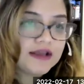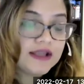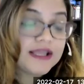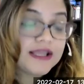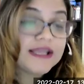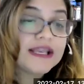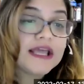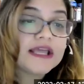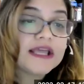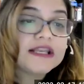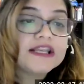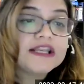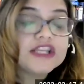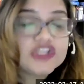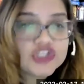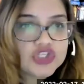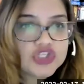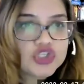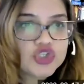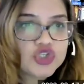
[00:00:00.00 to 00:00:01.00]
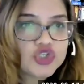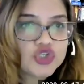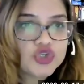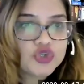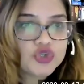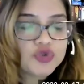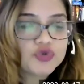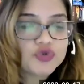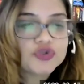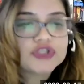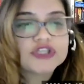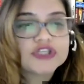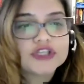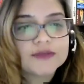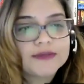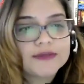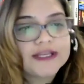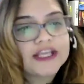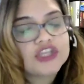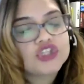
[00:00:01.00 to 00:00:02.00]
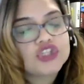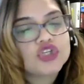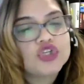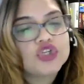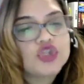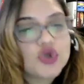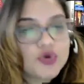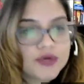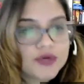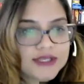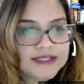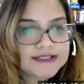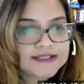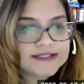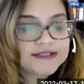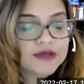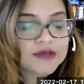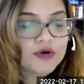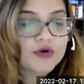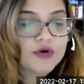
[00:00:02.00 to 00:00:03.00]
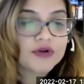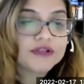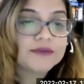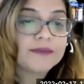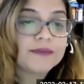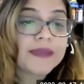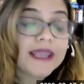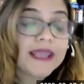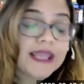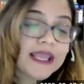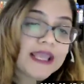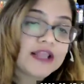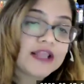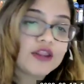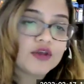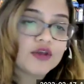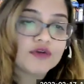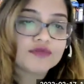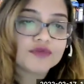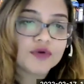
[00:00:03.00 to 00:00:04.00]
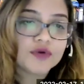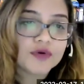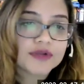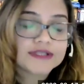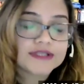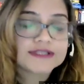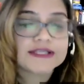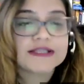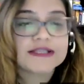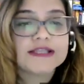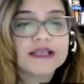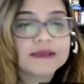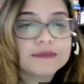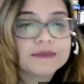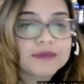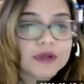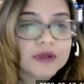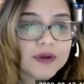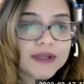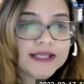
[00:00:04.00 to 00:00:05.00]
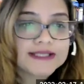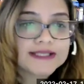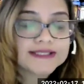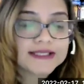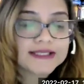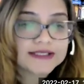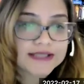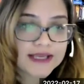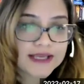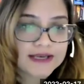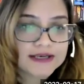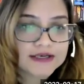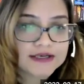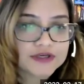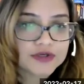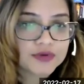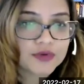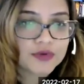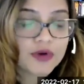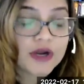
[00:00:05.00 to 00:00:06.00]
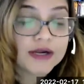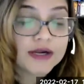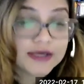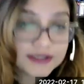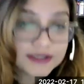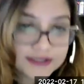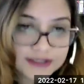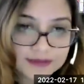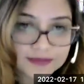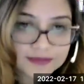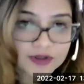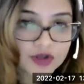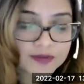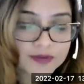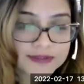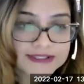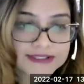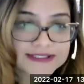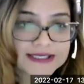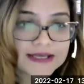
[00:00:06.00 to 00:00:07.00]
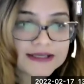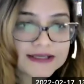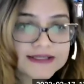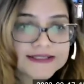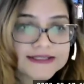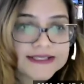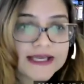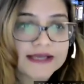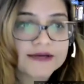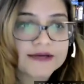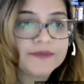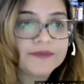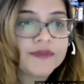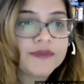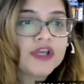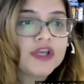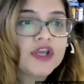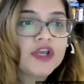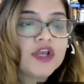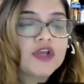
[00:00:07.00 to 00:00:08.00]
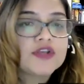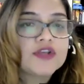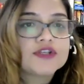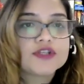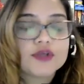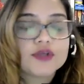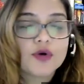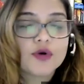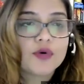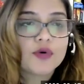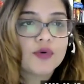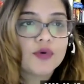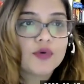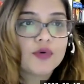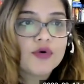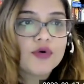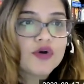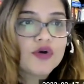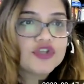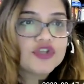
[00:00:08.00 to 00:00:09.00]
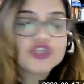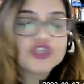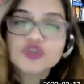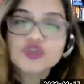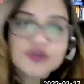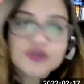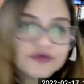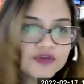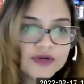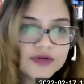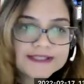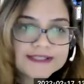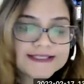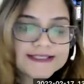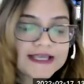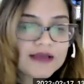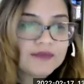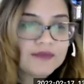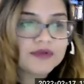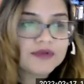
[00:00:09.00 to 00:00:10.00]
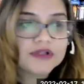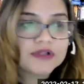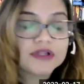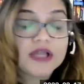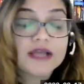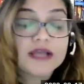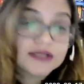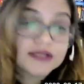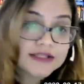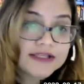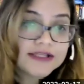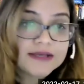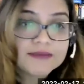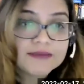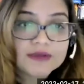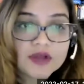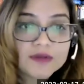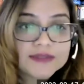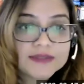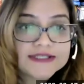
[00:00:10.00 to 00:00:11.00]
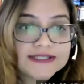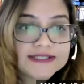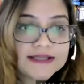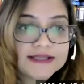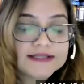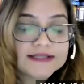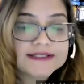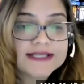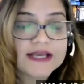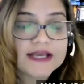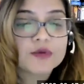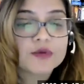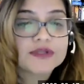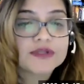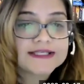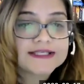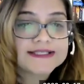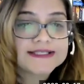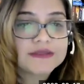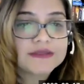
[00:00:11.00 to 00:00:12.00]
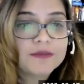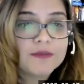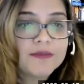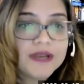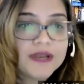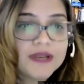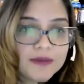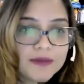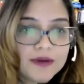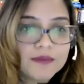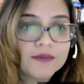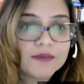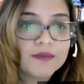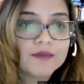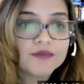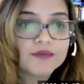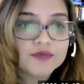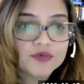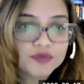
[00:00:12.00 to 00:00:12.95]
in addition to the termination notice or the pay and layoff notice that the employee is entitled to under the Employment Standards Act. So just to give you an example, under the Employment Standards Act, which is the minimum